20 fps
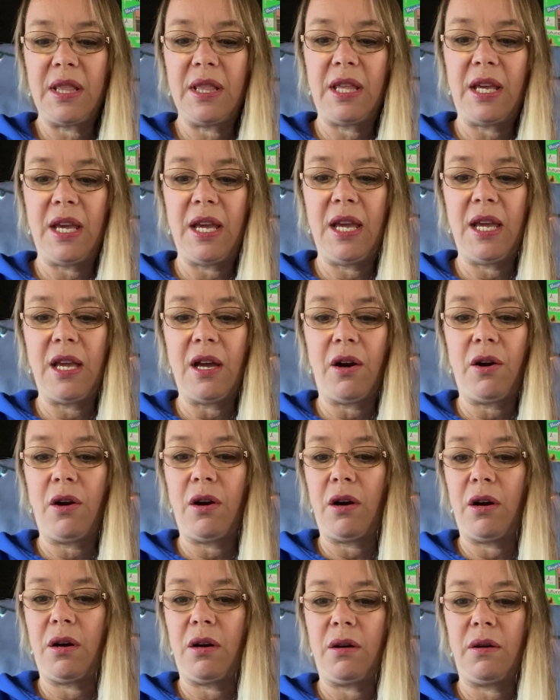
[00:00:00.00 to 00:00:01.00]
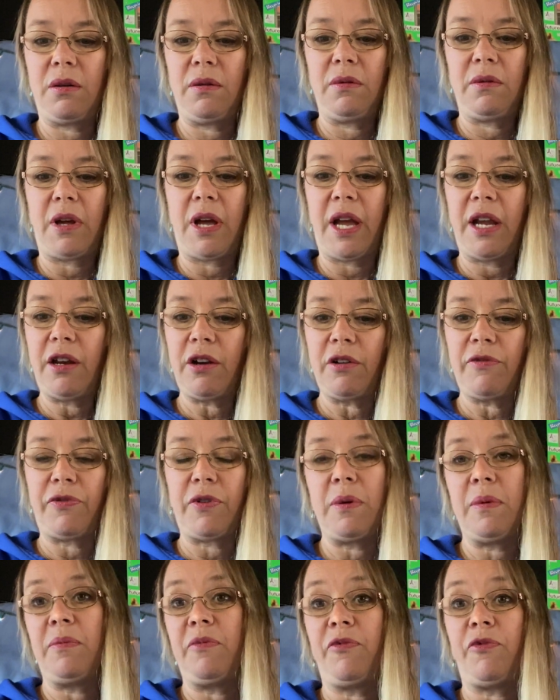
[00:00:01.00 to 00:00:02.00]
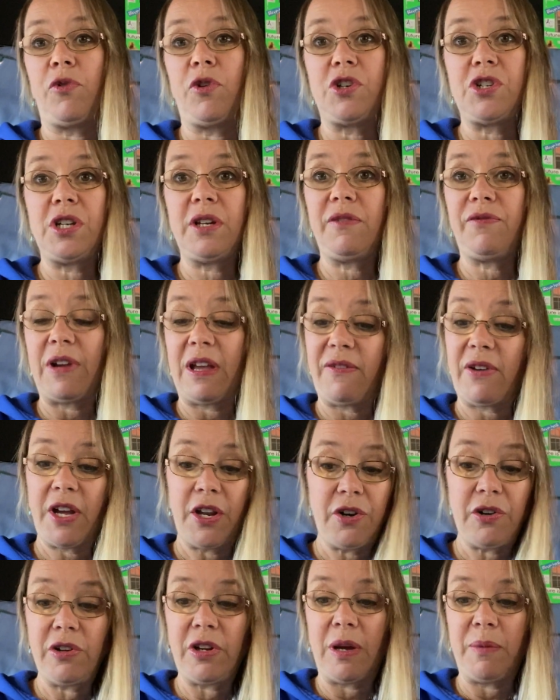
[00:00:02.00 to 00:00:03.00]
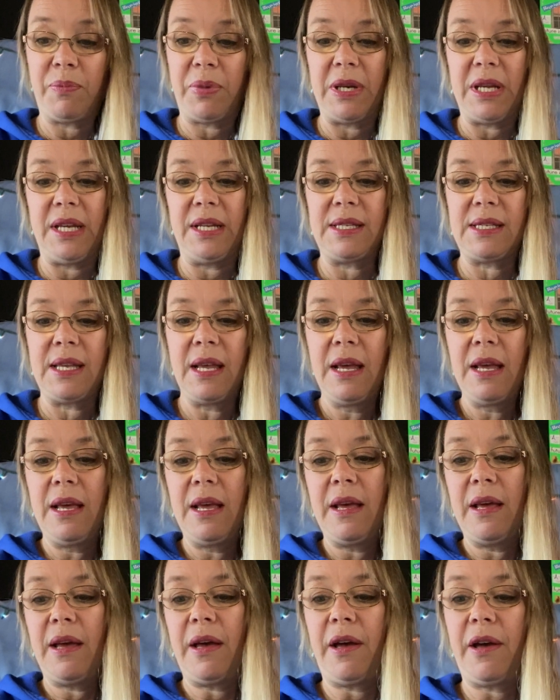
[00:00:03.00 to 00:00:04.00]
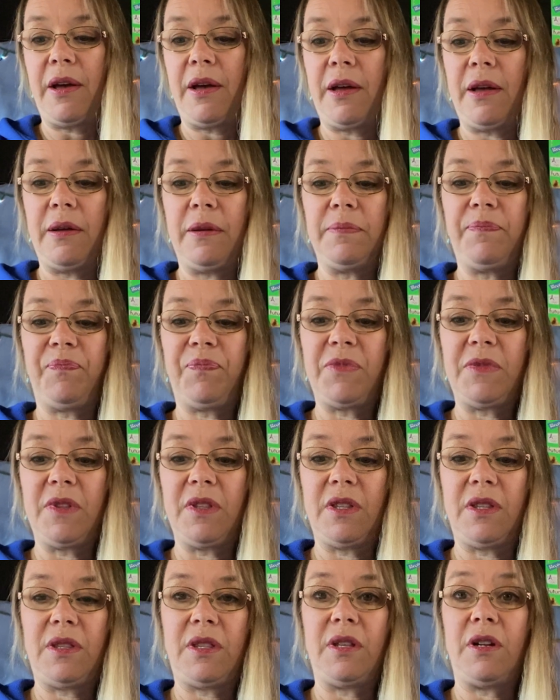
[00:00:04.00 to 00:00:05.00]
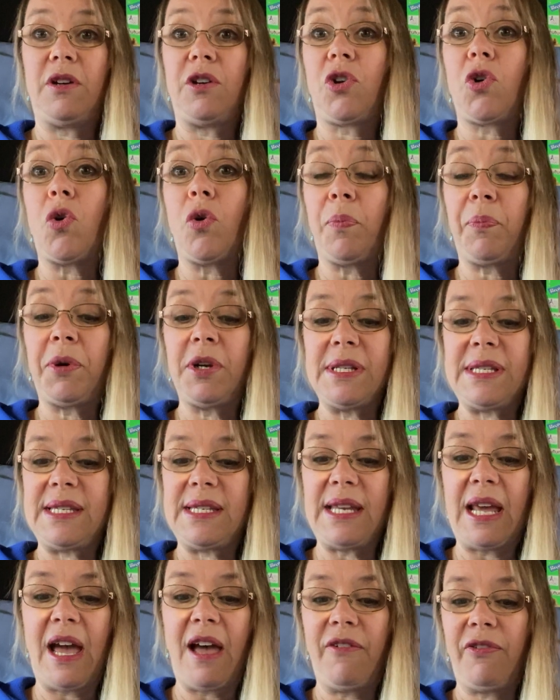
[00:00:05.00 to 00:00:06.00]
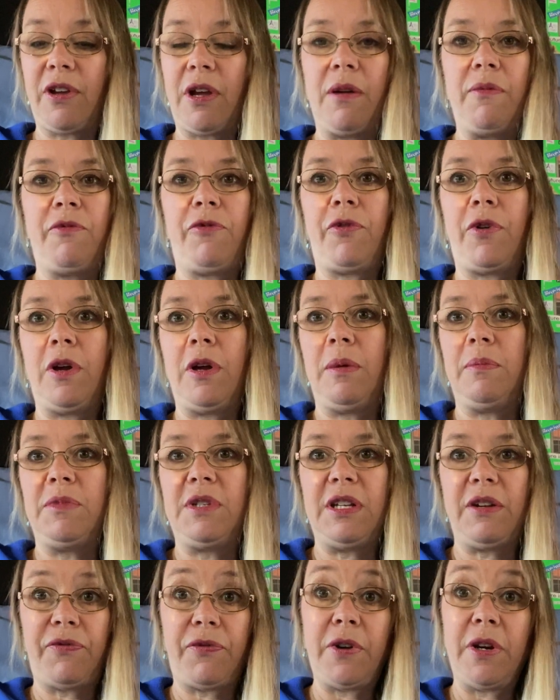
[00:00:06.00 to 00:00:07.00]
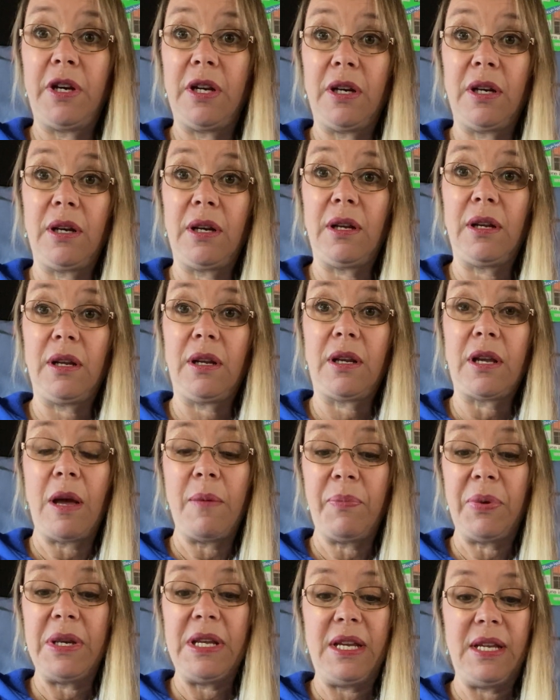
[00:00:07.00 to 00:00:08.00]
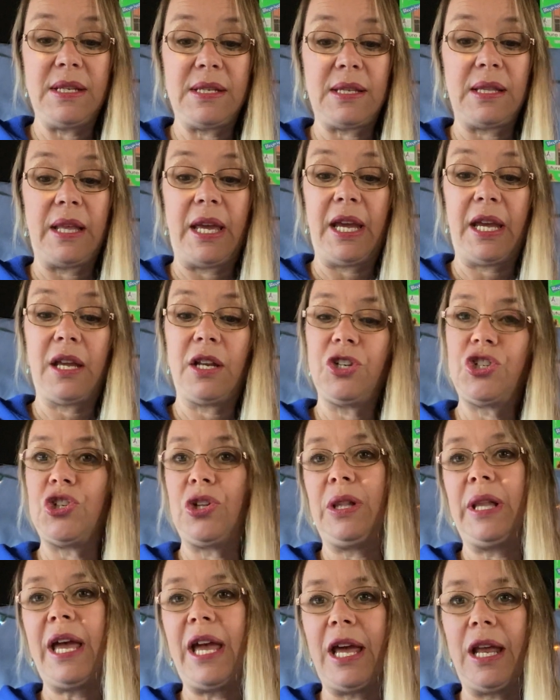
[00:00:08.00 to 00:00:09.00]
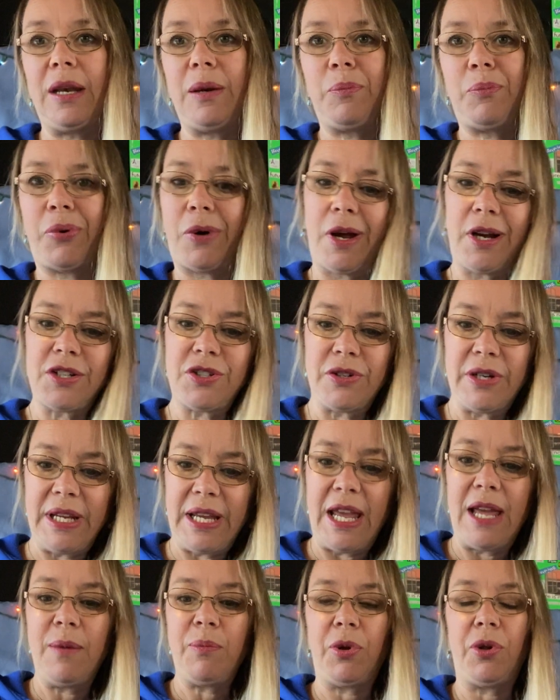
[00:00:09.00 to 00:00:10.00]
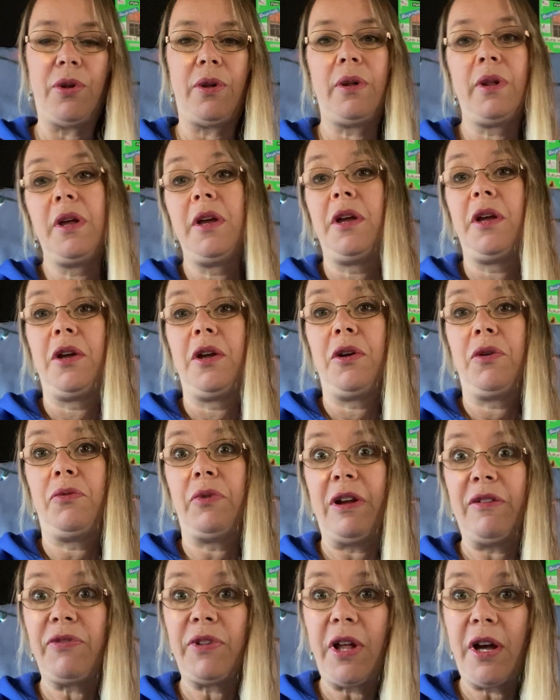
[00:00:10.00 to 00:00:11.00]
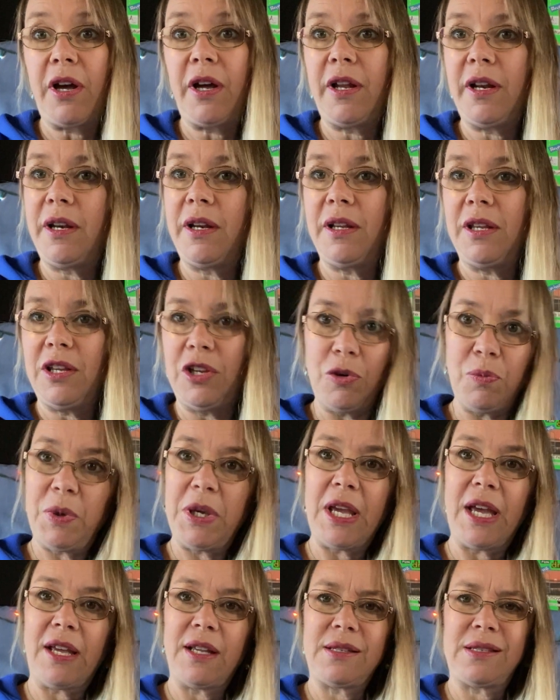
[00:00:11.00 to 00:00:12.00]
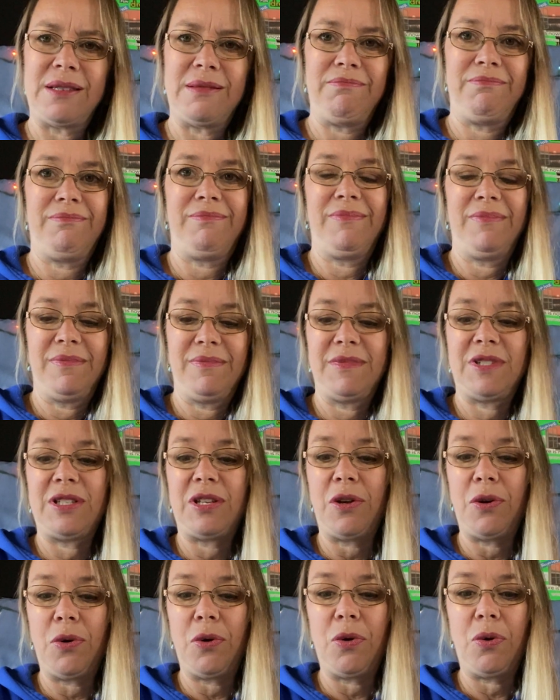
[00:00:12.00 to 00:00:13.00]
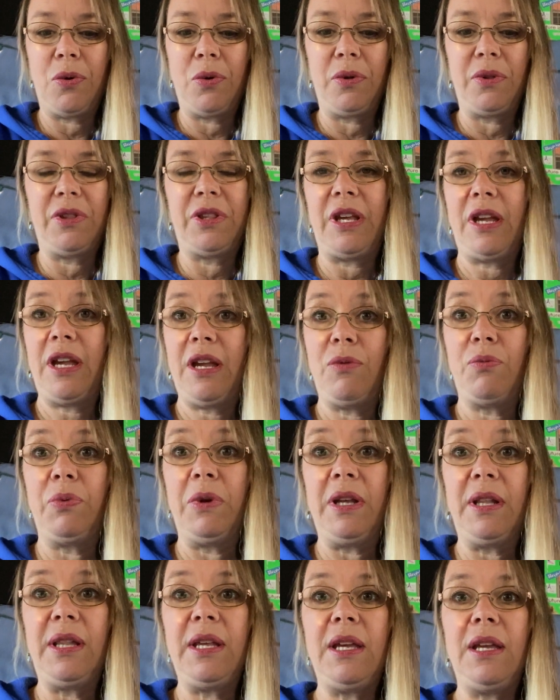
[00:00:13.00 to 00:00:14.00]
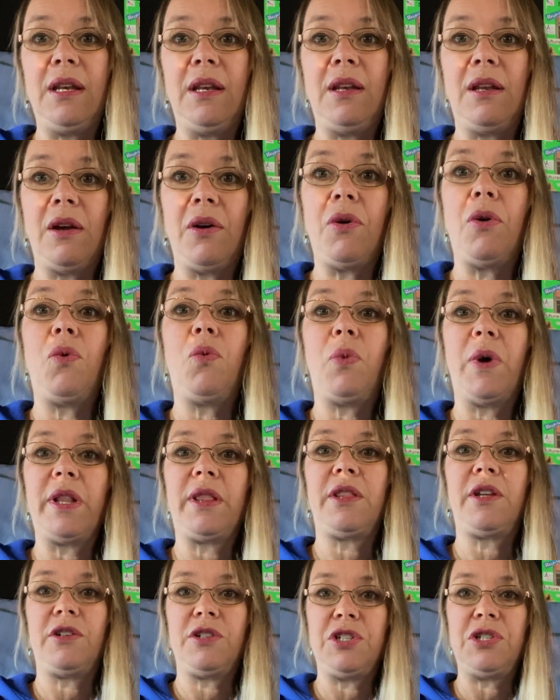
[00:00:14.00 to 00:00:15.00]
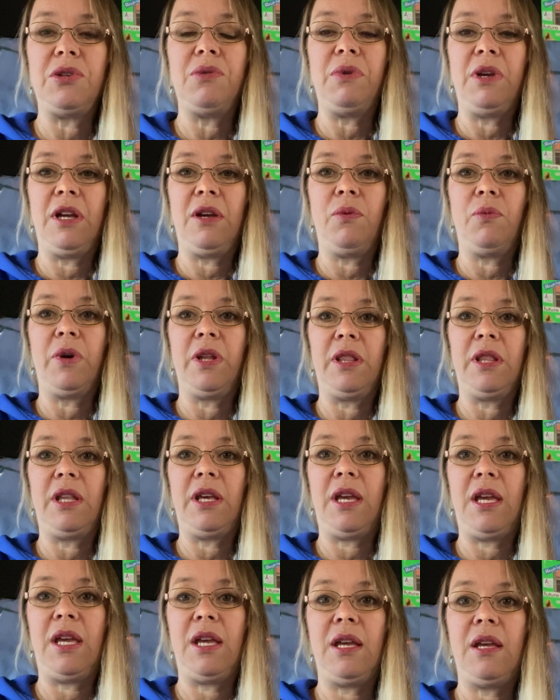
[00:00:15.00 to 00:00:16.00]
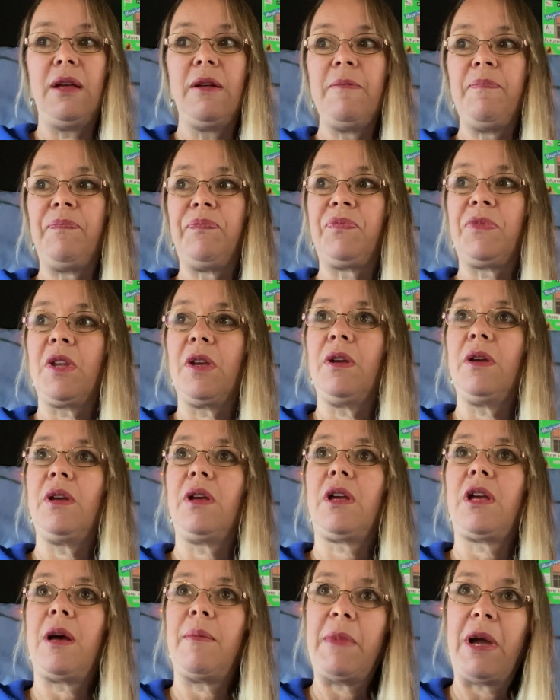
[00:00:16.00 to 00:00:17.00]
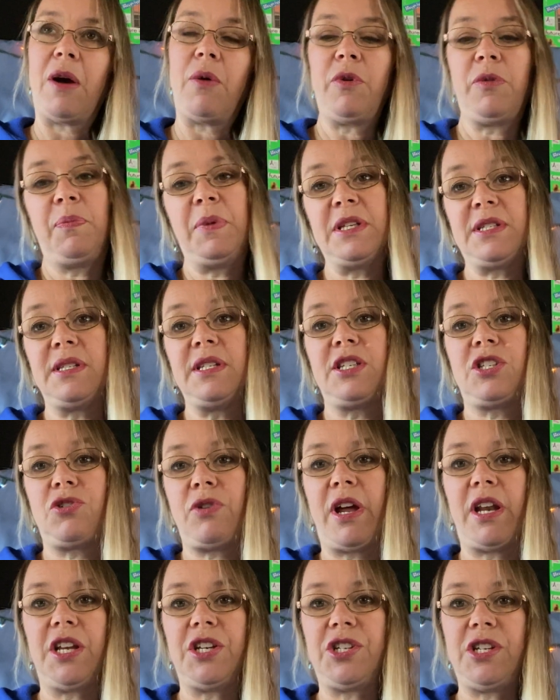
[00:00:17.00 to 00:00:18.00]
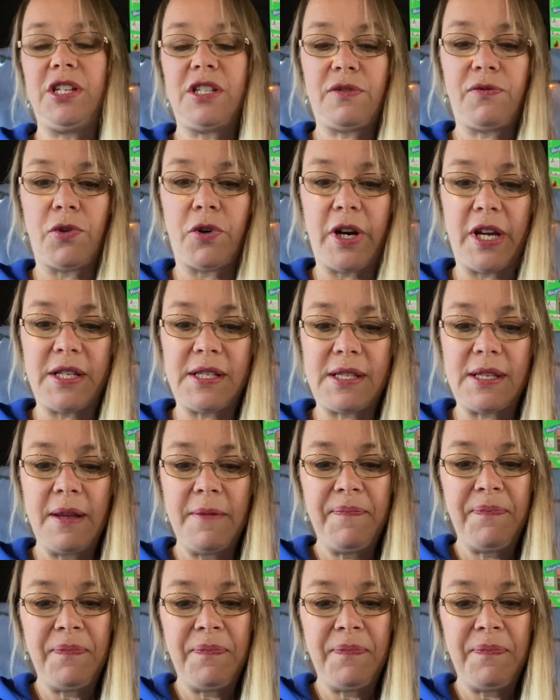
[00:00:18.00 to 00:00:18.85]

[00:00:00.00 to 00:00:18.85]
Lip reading: They are hired from Fortune 500 companies. Their corporate staff come from different companies like Gillette, Procter & Gamble, Revlon, UPS. So they really know what they're doing when they come out with business strategies for us.